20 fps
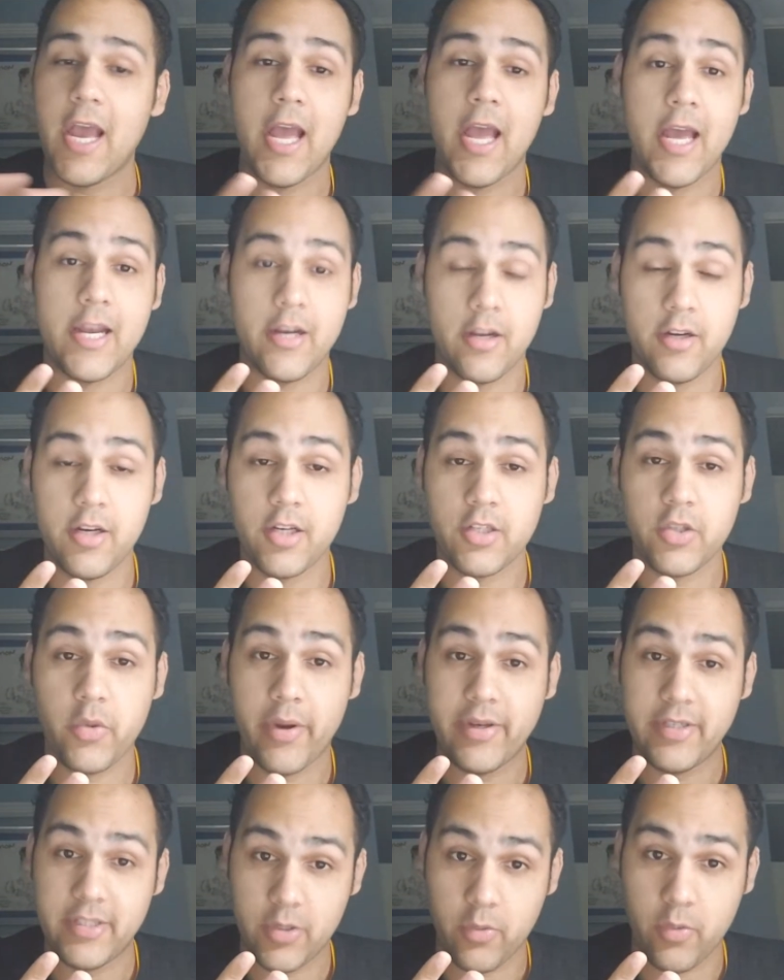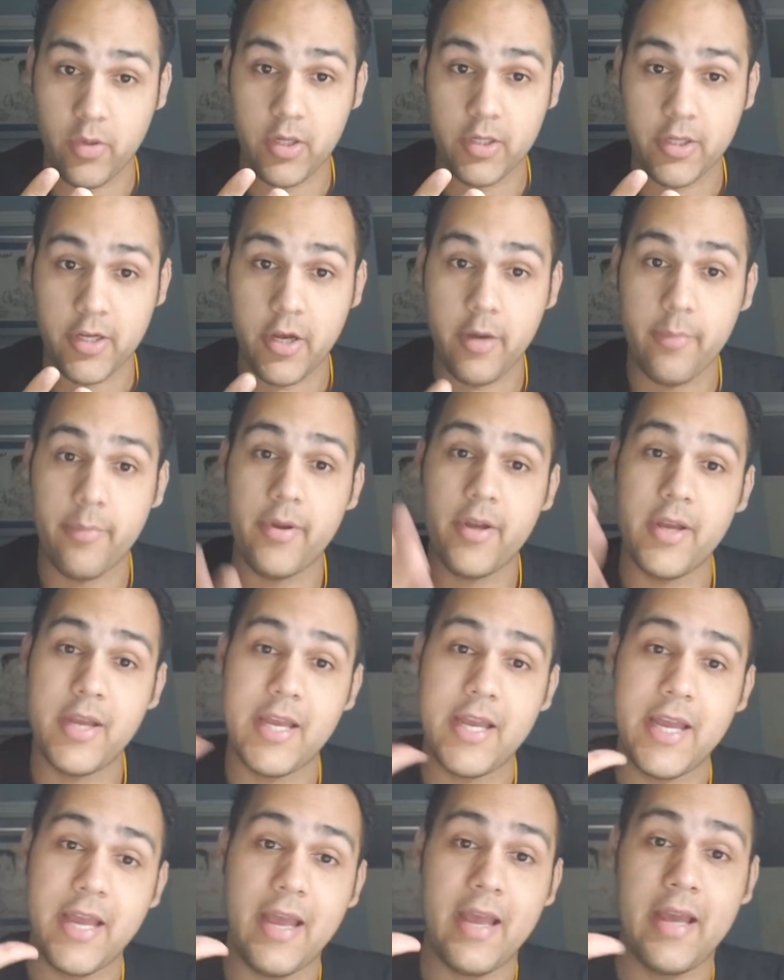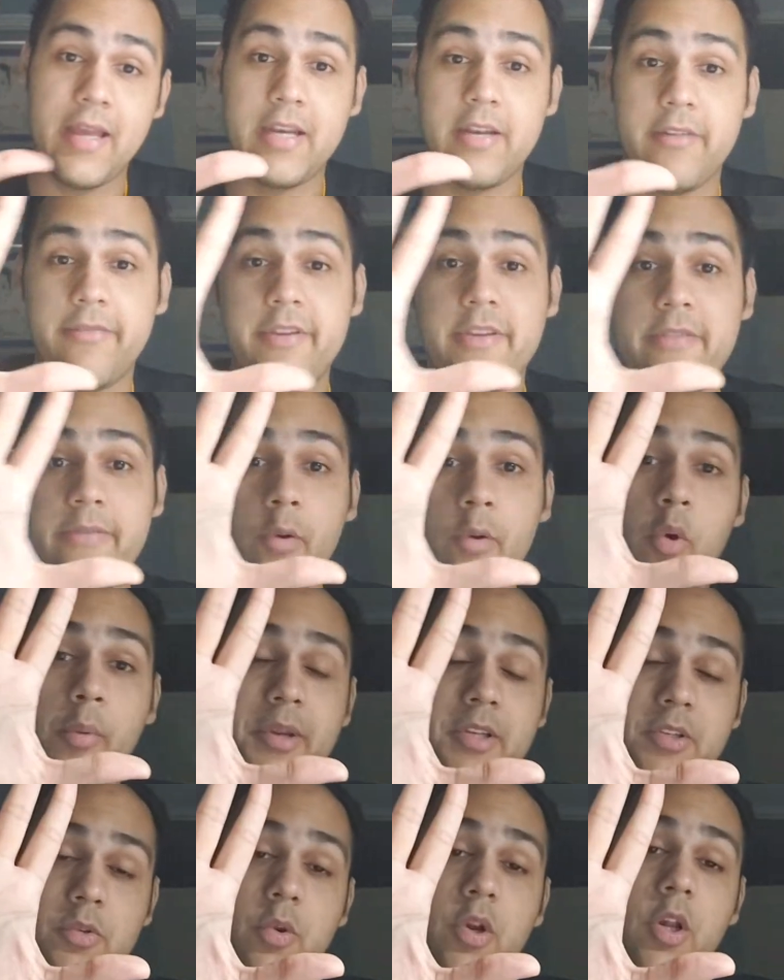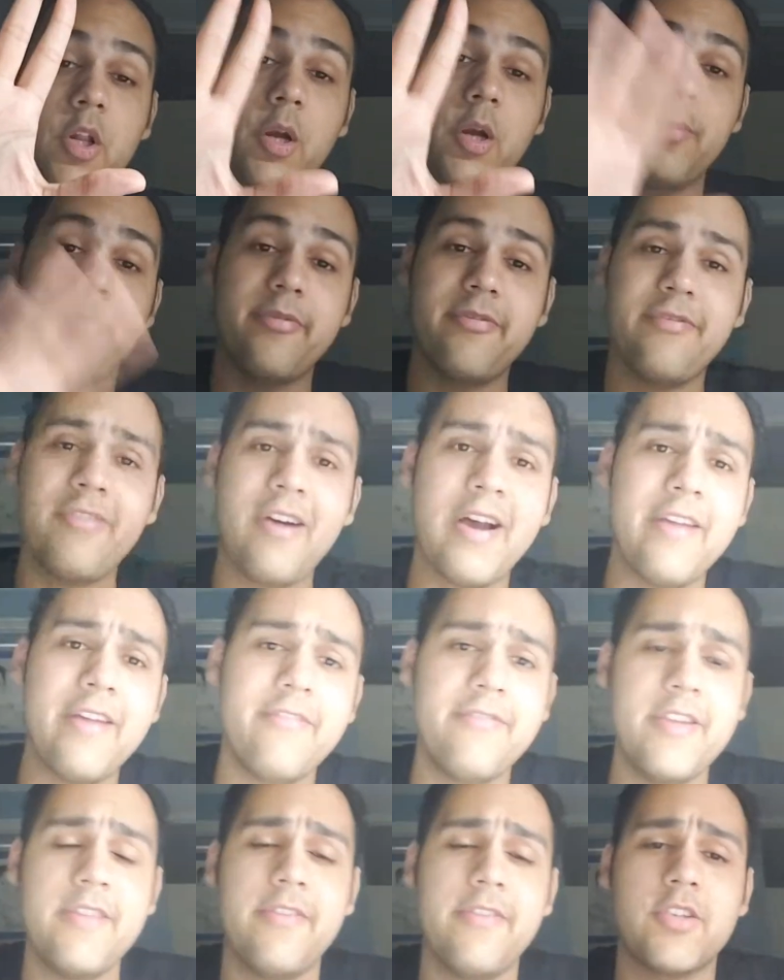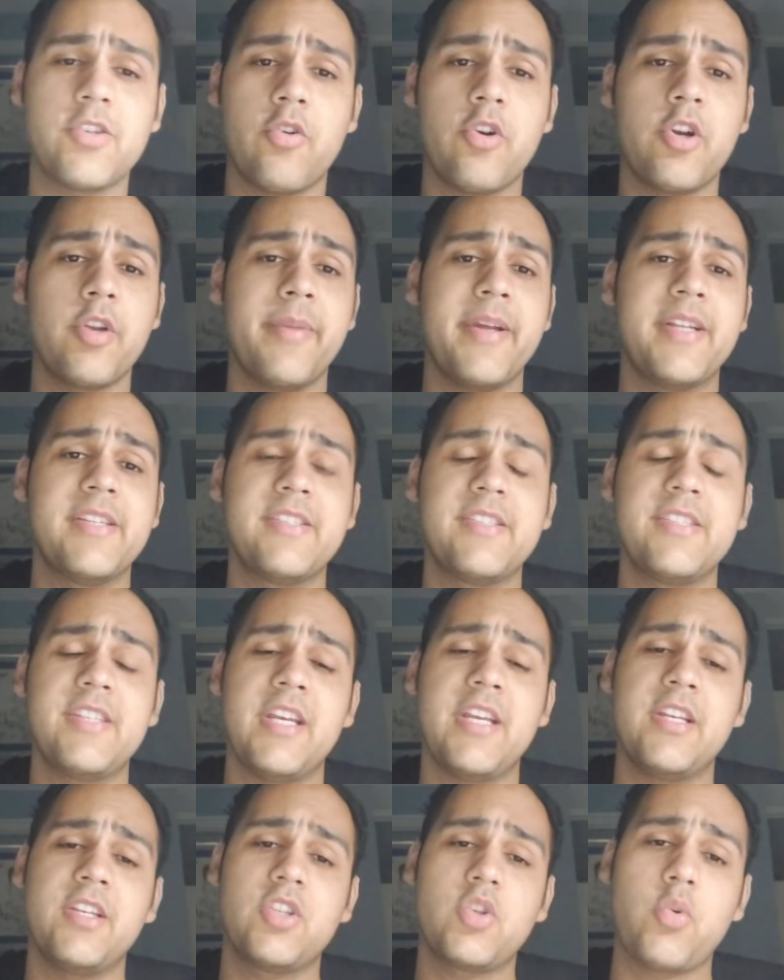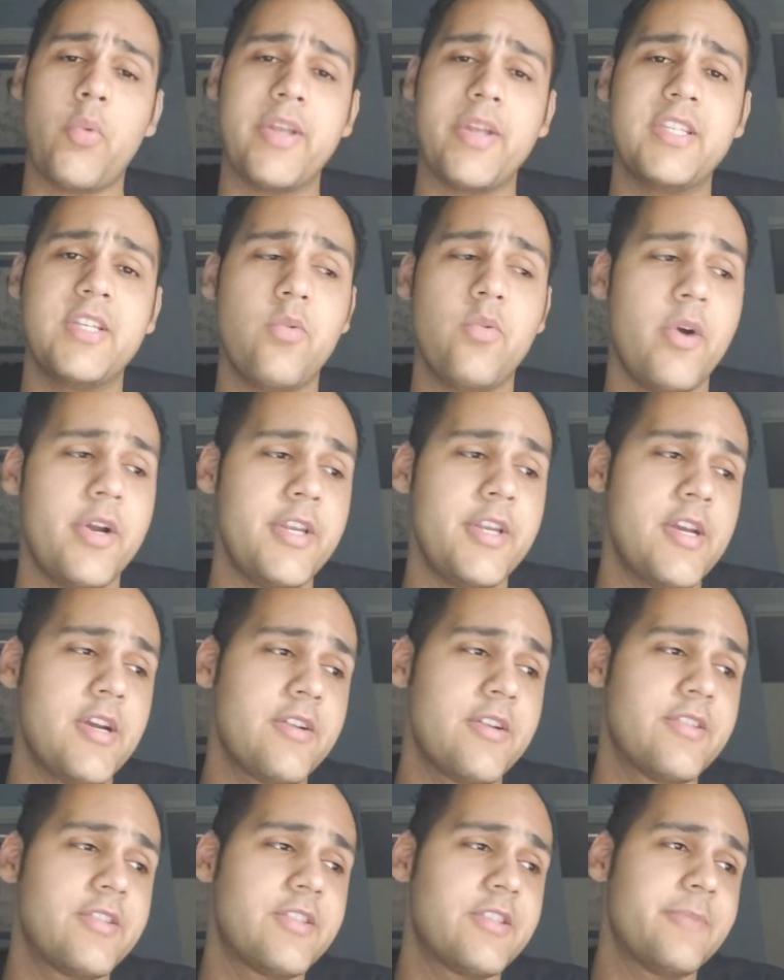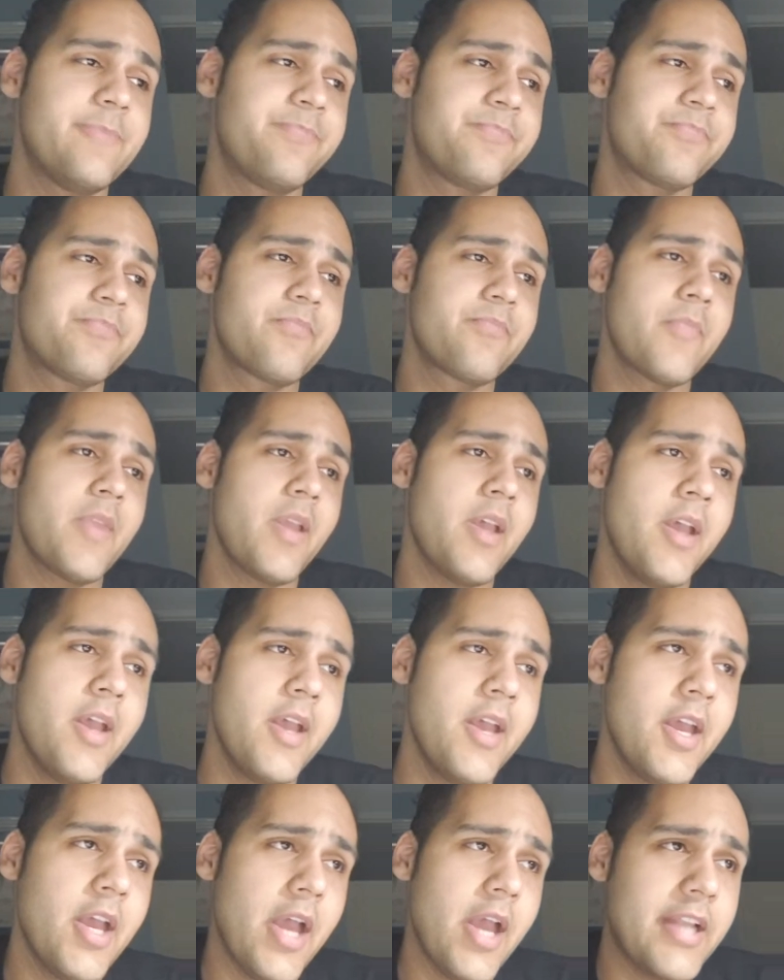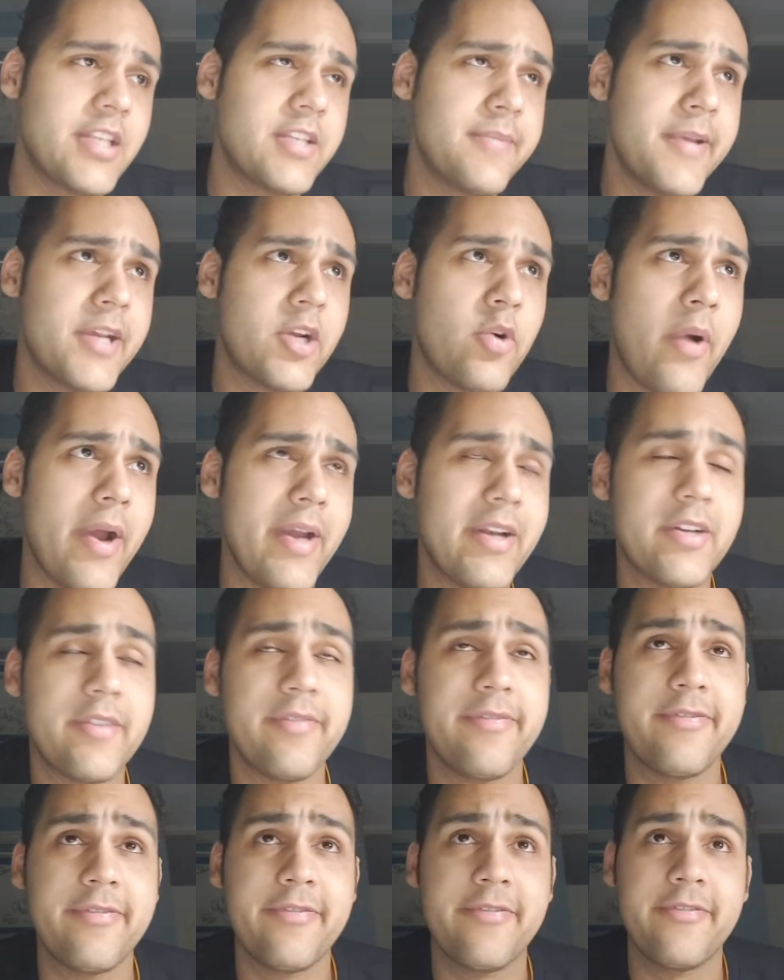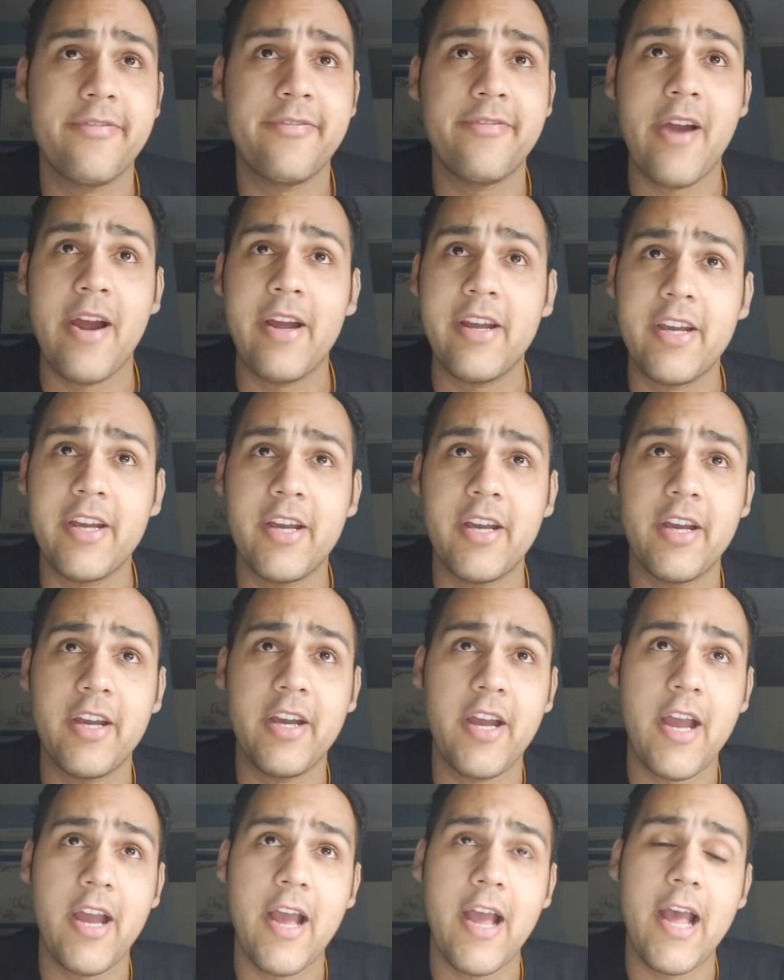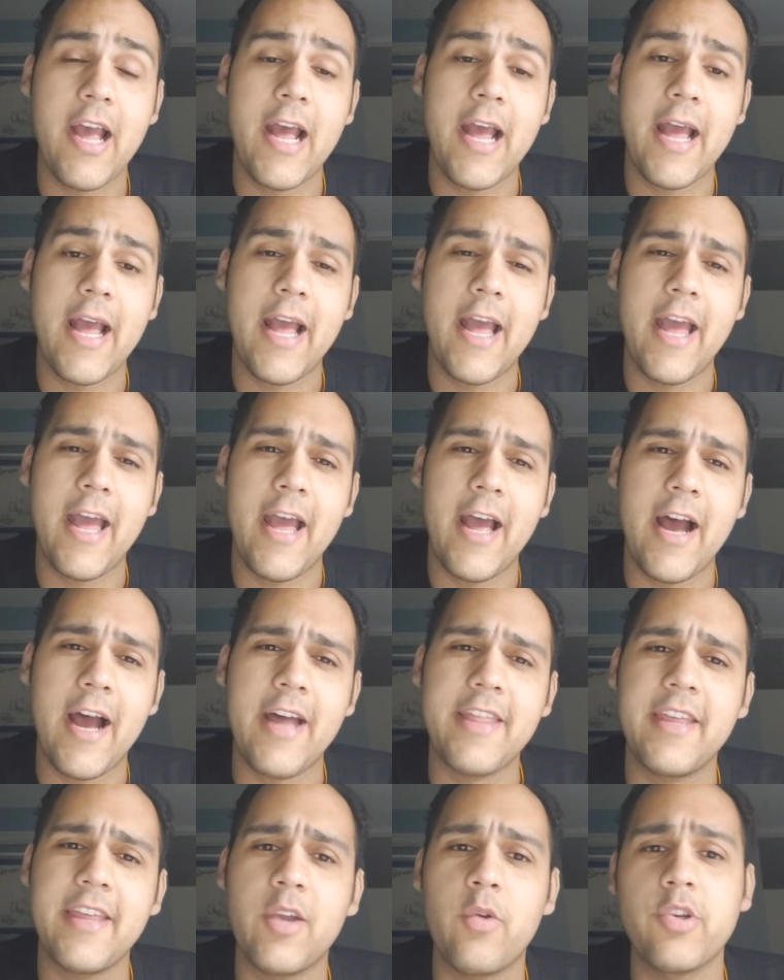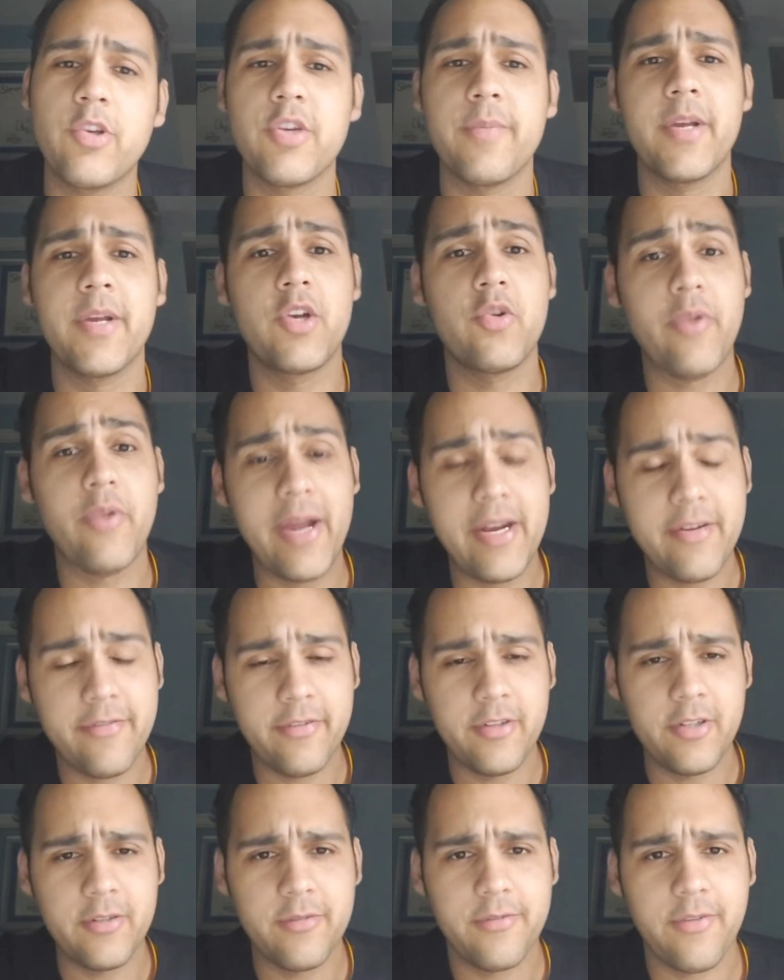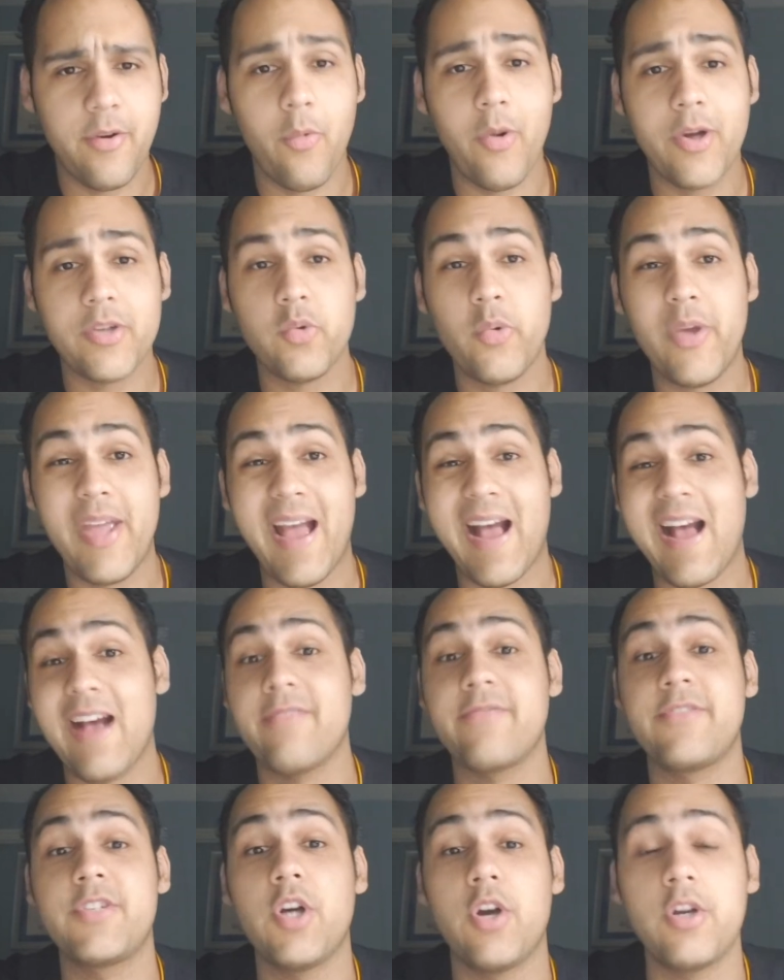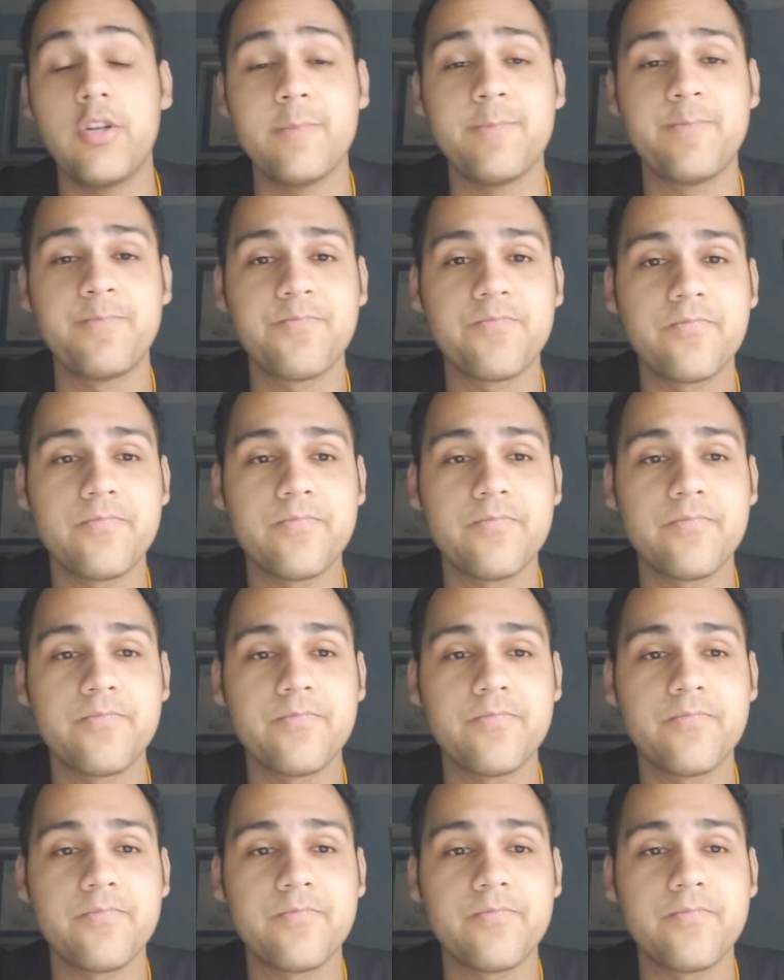an Under-20 World Cup, and a FIFA Women's World Cup. 5 FIFA tournaments in 21 years. And to be quite frank, I think we should be grateful for what we have done.